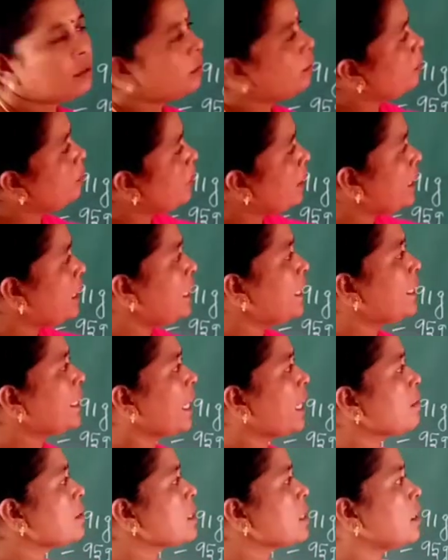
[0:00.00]
many
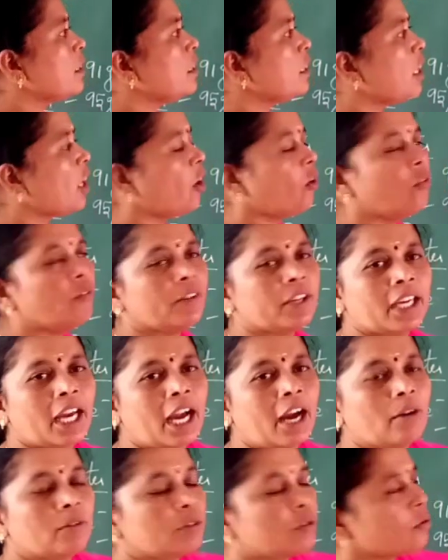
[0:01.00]
types. Now we
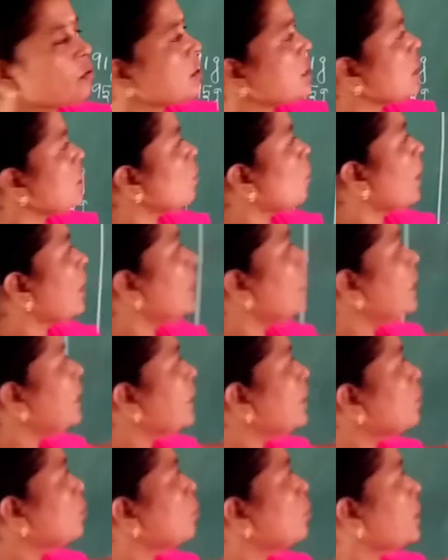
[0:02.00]
have to see
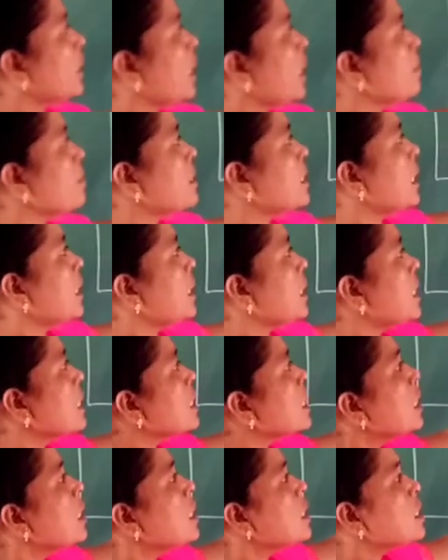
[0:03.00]
only two types, that
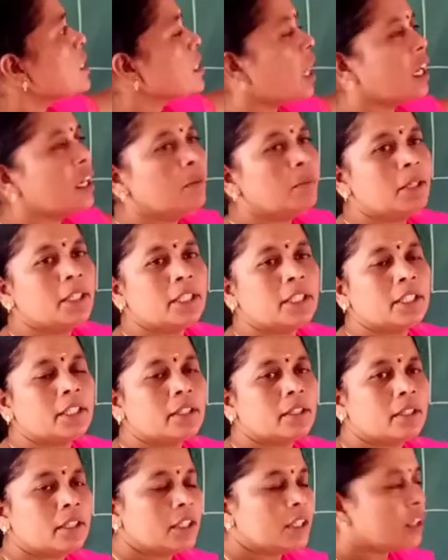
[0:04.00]
is
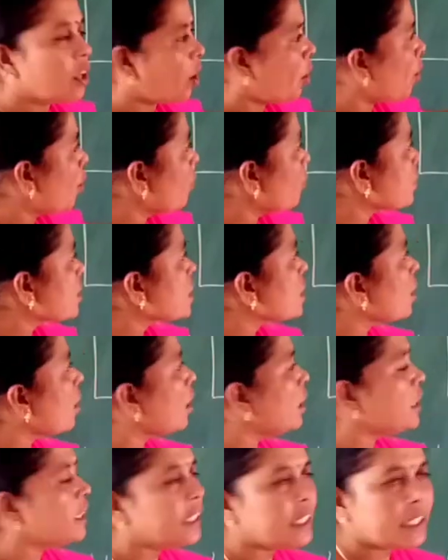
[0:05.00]
solubility of
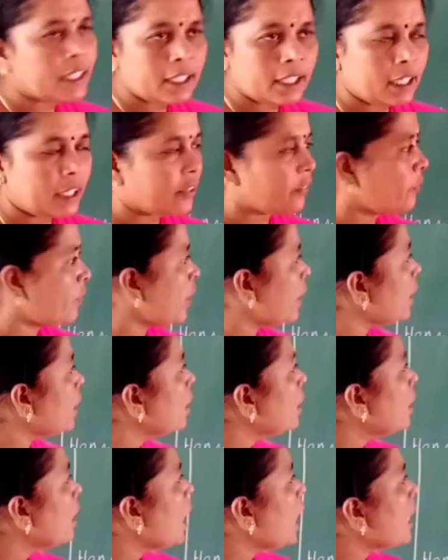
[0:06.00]
solid in
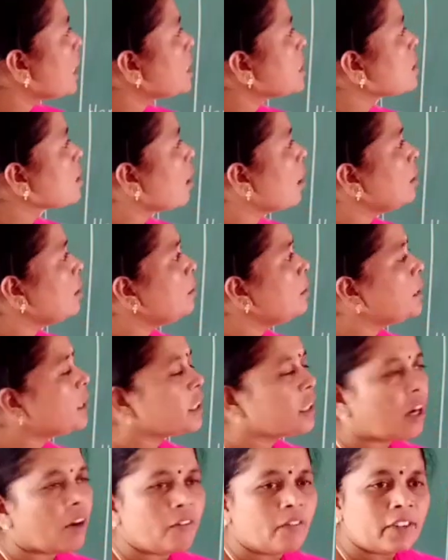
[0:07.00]
liquid and
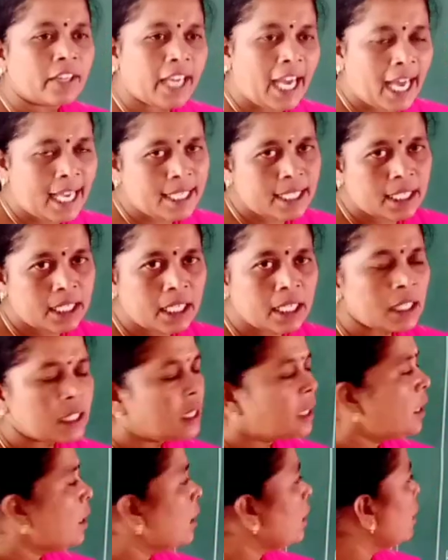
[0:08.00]
solubility of gas in
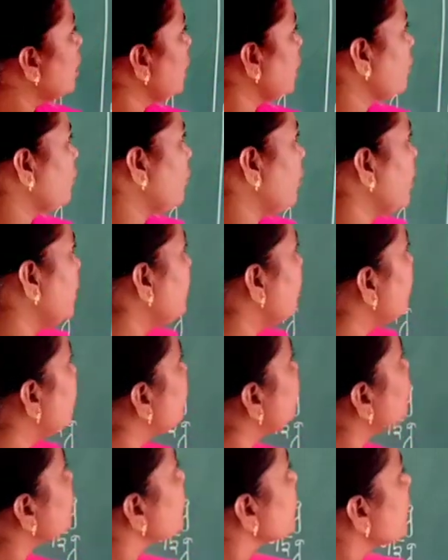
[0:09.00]
liquid.
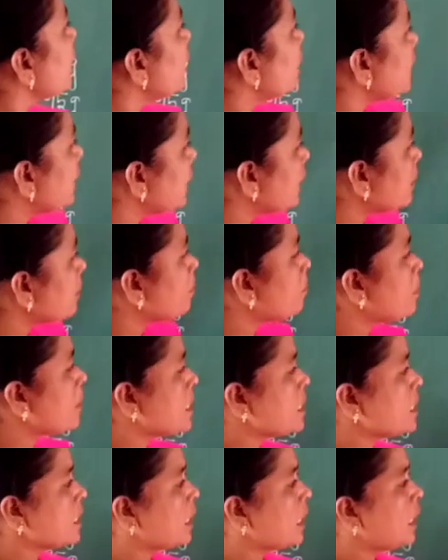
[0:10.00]
In
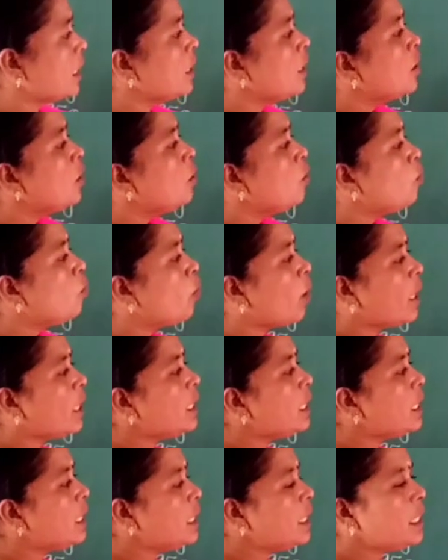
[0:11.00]
pressure,
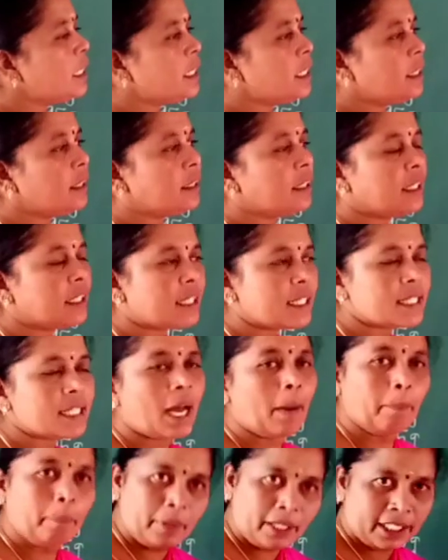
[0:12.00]
only it is
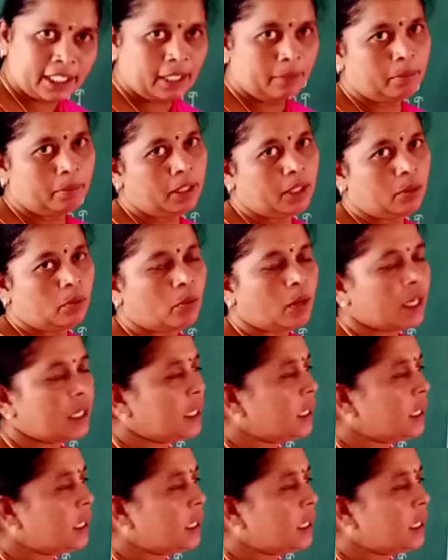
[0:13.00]
applicable.